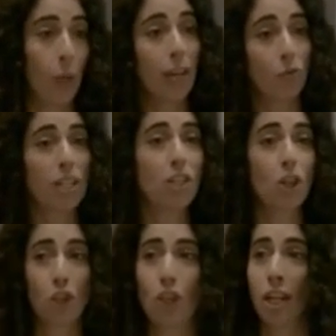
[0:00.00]
We had
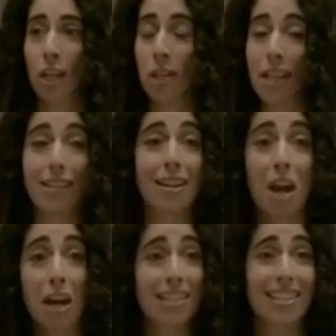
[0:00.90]
research done on this,
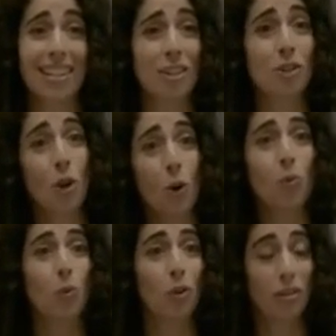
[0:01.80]
and honestly, there's
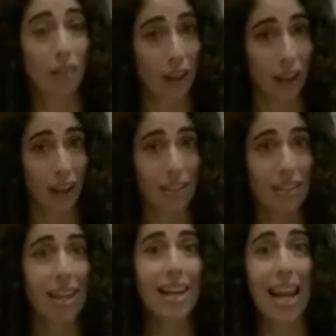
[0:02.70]
no
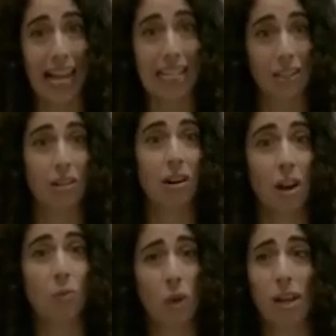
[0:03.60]
set answer
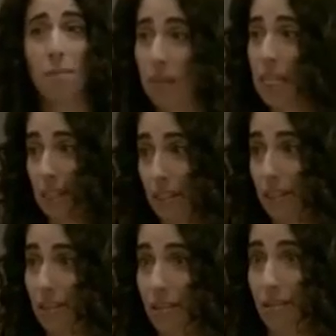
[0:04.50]
on what it
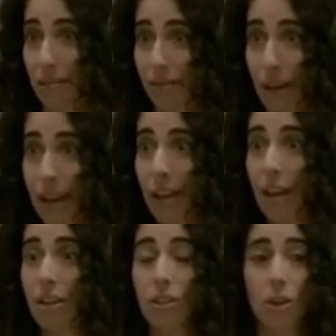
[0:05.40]
means. Okay?
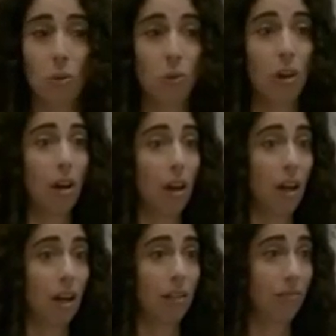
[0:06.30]
So
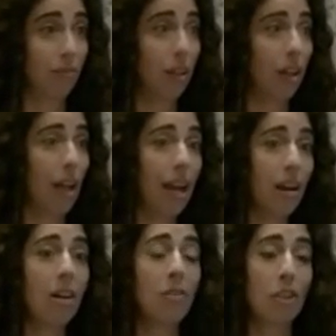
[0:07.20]

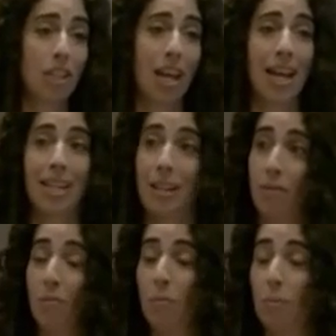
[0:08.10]
err on the side
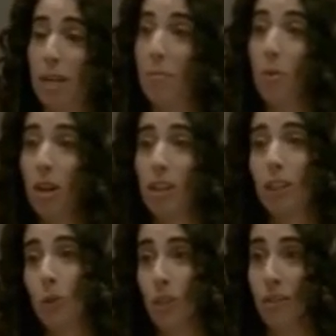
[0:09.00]
of being more
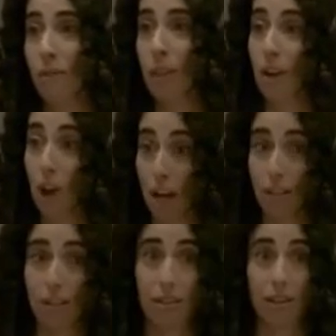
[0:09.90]
inclusive than
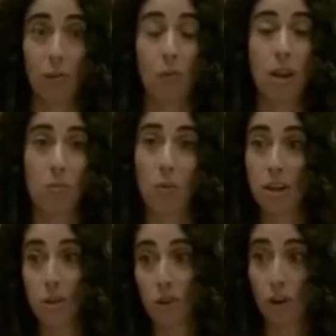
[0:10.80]
not
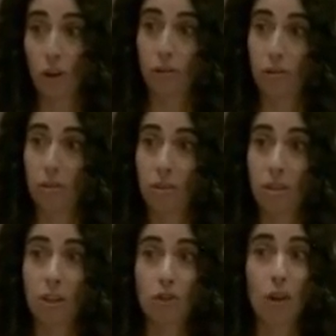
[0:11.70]
when you're
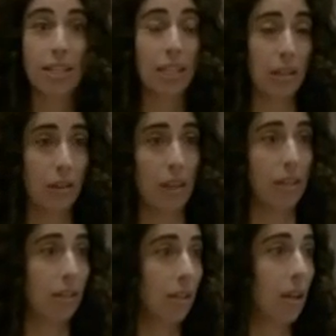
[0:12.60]
addressing
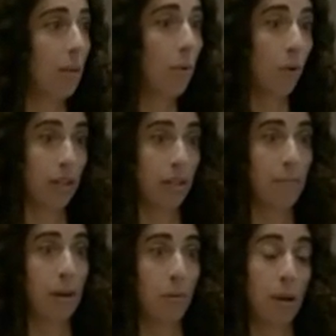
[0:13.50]
this point
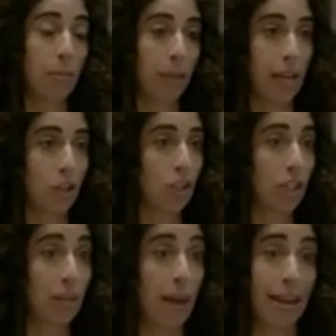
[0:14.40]
about
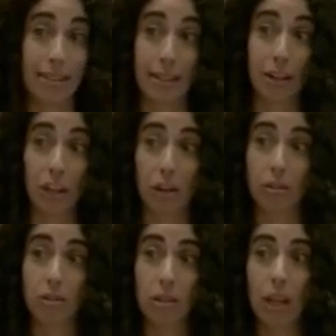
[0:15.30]
publications in the past 10
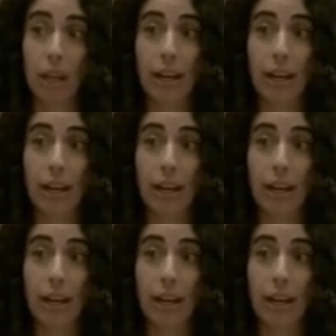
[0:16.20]
years.